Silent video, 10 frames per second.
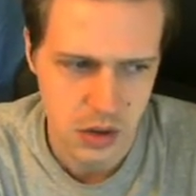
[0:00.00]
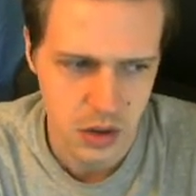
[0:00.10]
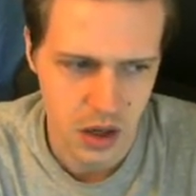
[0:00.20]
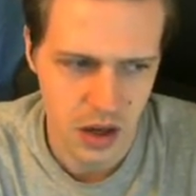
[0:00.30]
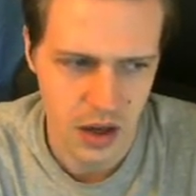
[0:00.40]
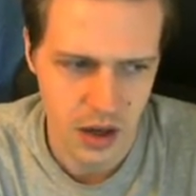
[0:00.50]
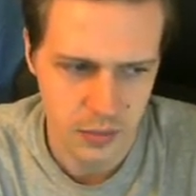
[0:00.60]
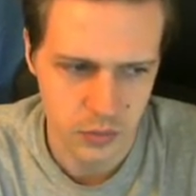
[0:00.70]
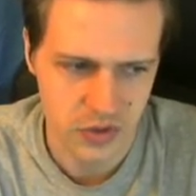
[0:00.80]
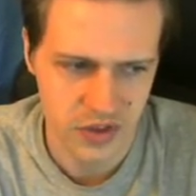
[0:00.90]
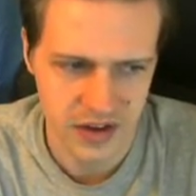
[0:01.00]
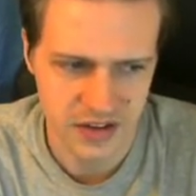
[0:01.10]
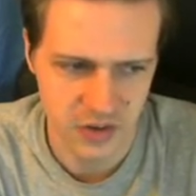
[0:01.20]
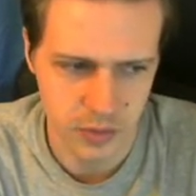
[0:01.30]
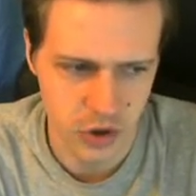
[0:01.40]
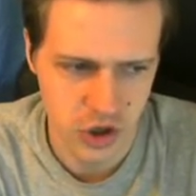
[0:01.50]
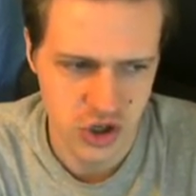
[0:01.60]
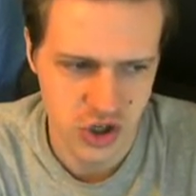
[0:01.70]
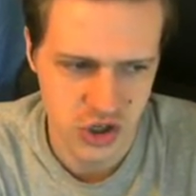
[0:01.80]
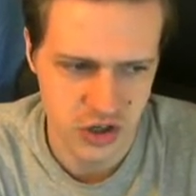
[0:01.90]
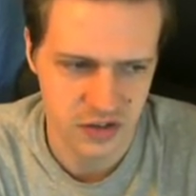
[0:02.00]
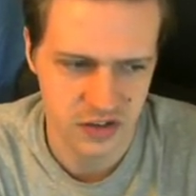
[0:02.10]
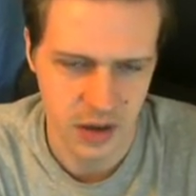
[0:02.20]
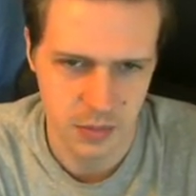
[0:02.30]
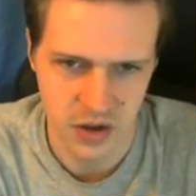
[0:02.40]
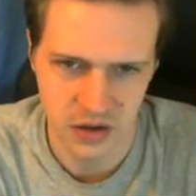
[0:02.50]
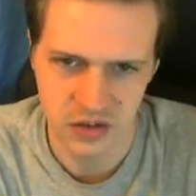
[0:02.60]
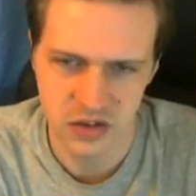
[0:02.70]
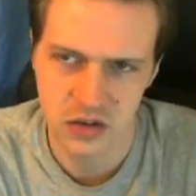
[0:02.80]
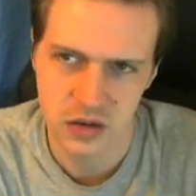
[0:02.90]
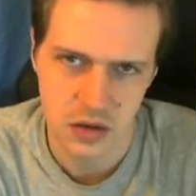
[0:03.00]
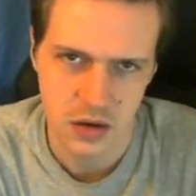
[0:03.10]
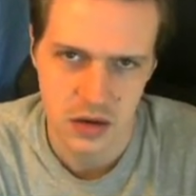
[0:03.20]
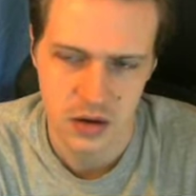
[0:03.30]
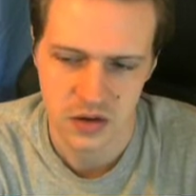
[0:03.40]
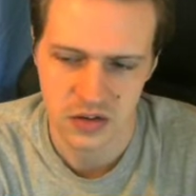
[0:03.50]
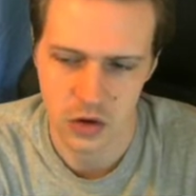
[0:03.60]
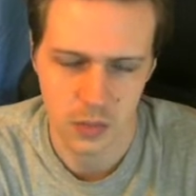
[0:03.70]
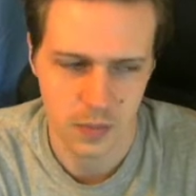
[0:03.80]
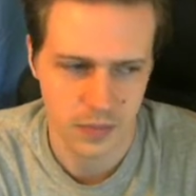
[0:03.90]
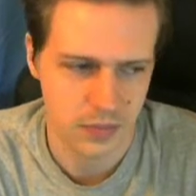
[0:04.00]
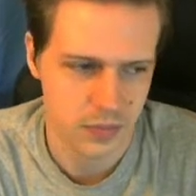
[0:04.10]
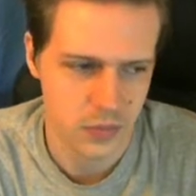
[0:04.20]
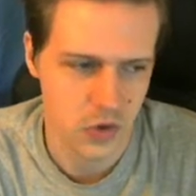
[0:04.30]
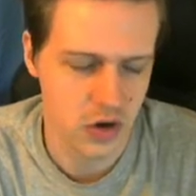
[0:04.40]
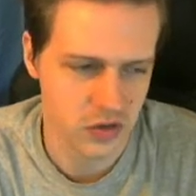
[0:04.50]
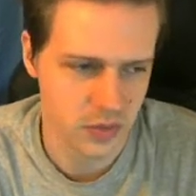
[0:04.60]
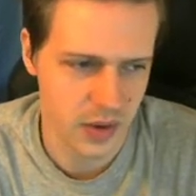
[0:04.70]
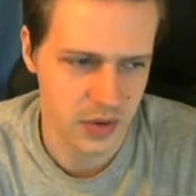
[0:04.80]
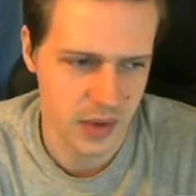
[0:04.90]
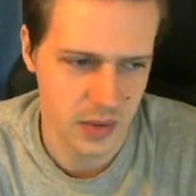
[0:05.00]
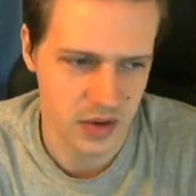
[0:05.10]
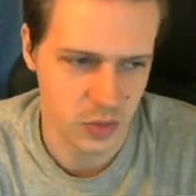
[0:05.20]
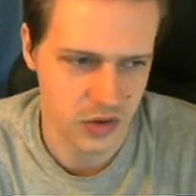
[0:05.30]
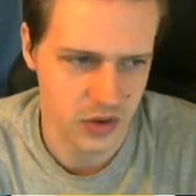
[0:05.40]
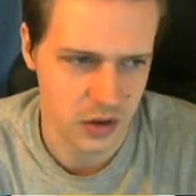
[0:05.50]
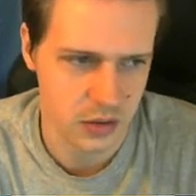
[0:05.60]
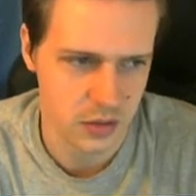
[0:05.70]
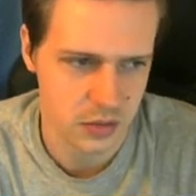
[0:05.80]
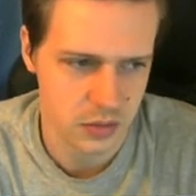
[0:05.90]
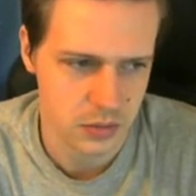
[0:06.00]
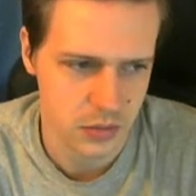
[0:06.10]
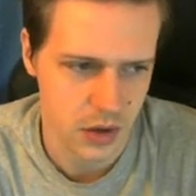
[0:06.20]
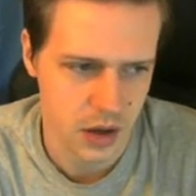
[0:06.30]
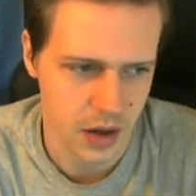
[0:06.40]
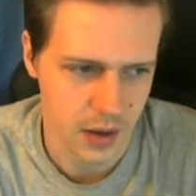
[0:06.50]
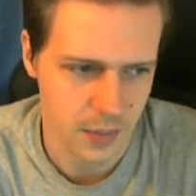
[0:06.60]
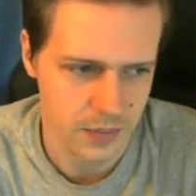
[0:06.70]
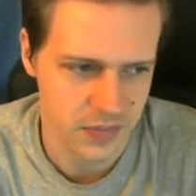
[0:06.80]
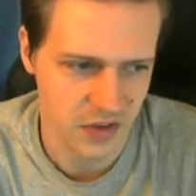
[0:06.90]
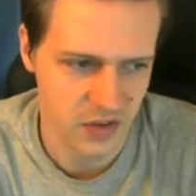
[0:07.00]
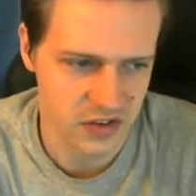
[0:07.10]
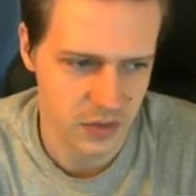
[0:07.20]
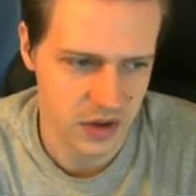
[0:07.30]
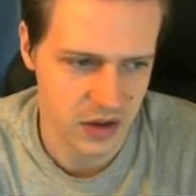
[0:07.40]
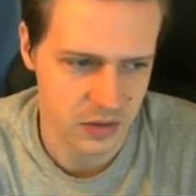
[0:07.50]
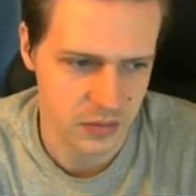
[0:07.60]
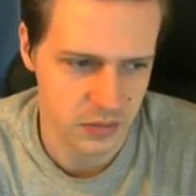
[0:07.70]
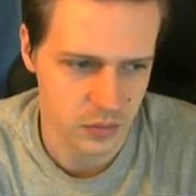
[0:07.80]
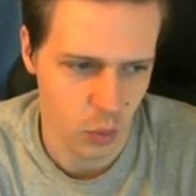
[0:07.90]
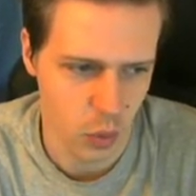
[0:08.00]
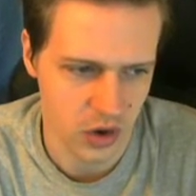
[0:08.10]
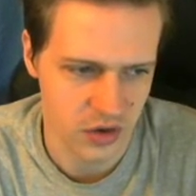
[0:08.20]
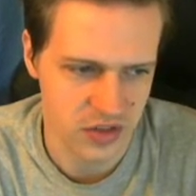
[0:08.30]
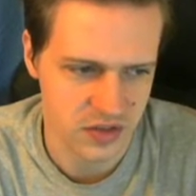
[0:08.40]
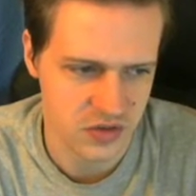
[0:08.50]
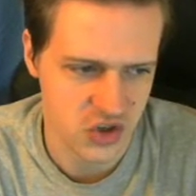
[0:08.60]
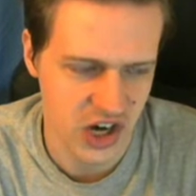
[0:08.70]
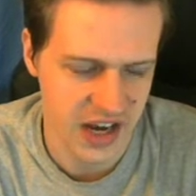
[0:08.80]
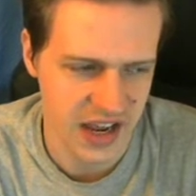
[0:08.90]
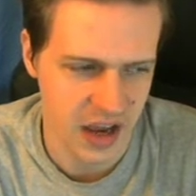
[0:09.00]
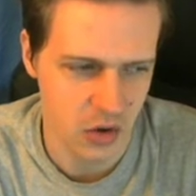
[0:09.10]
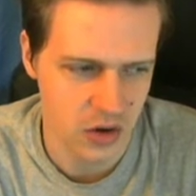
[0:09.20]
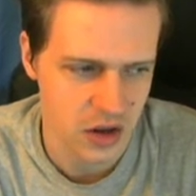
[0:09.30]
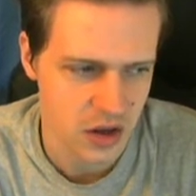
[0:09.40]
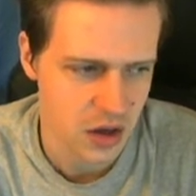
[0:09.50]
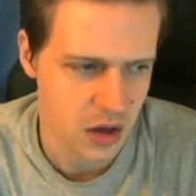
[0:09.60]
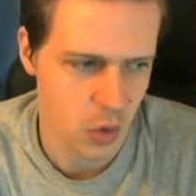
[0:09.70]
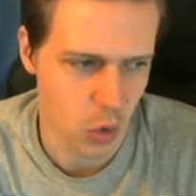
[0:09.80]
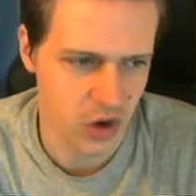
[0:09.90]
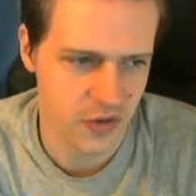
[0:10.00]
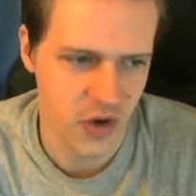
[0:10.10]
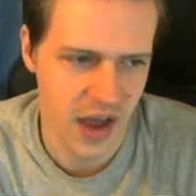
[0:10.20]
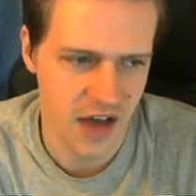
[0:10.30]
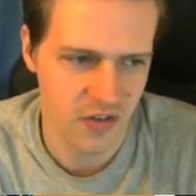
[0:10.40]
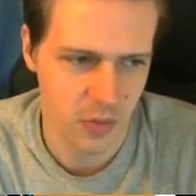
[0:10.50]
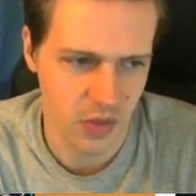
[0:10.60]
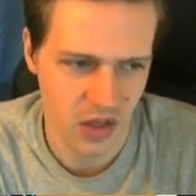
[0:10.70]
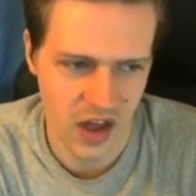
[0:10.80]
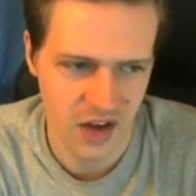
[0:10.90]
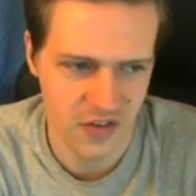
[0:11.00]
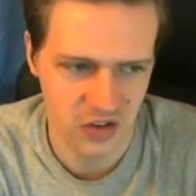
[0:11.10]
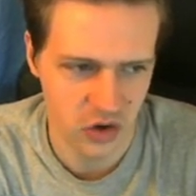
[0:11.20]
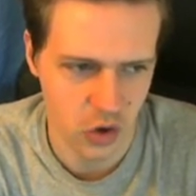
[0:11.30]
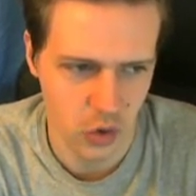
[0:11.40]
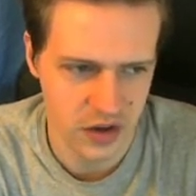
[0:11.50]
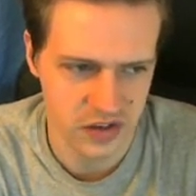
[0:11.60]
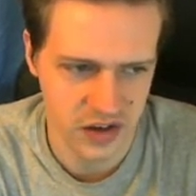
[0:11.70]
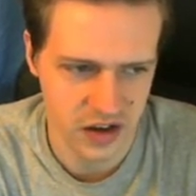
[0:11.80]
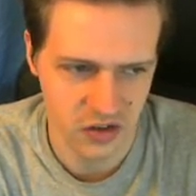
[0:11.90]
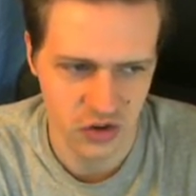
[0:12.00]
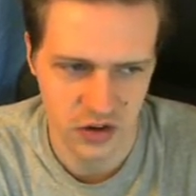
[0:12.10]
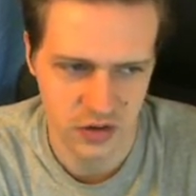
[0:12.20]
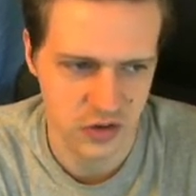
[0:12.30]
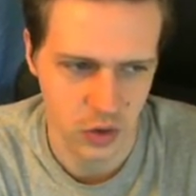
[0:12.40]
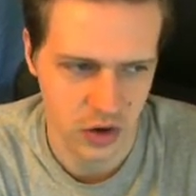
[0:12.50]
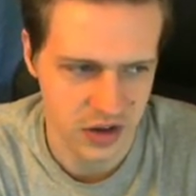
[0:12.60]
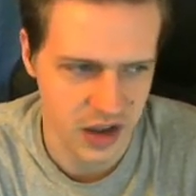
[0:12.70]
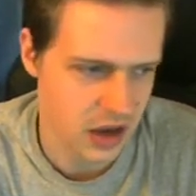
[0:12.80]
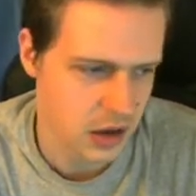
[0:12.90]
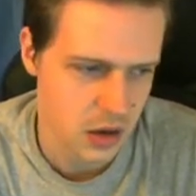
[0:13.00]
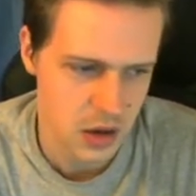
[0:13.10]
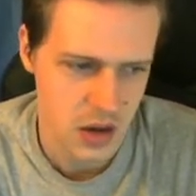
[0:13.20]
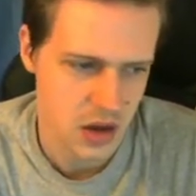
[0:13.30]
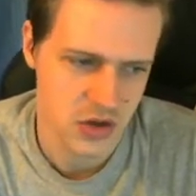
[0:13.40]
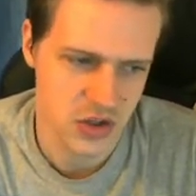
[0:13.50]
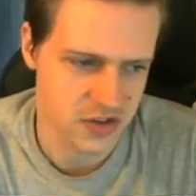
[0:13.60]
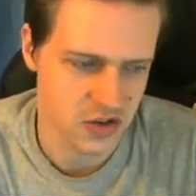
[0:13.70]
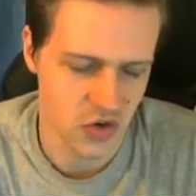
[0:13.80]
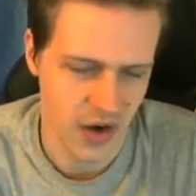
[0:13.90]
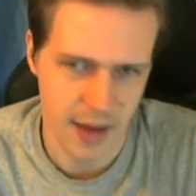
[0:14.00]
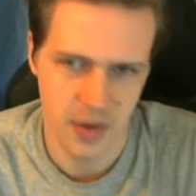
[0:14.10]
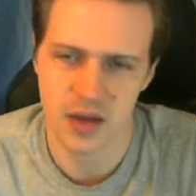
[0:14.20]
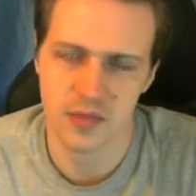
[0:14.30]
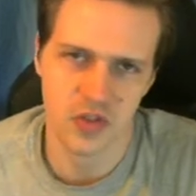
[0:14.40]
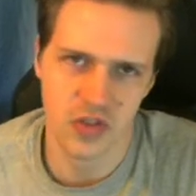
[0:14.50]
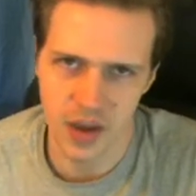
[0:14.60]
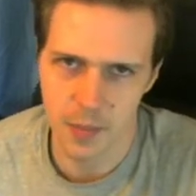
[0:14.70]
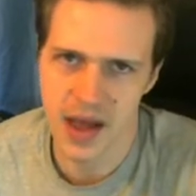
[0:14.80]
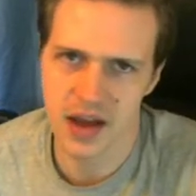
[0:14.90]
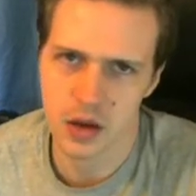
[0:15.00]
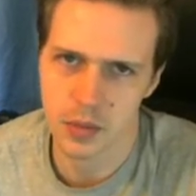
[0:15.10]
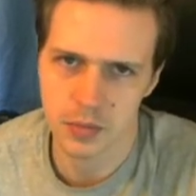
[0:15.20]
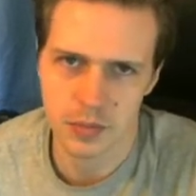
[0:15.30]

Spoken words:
with like Devin Bush, Sam Mills. So who knows? Maybe it's worth it. Definitely something worth checking out. Or if you have a lot of extra coins, like an extra 200K, just grabbing him for like a backup